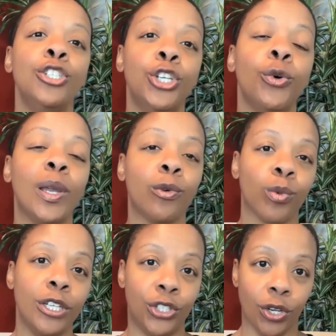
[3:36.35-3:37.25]
doing
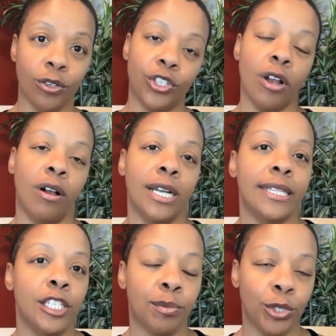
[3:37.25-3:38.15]
research
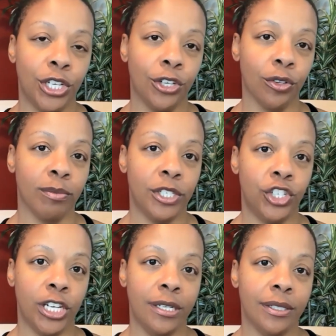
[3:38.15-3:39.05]
on these particular
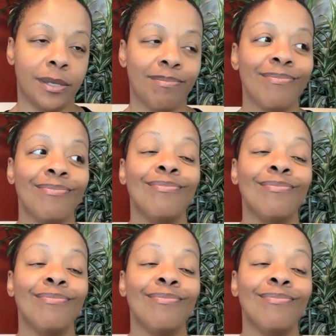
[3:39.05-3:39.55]
machines.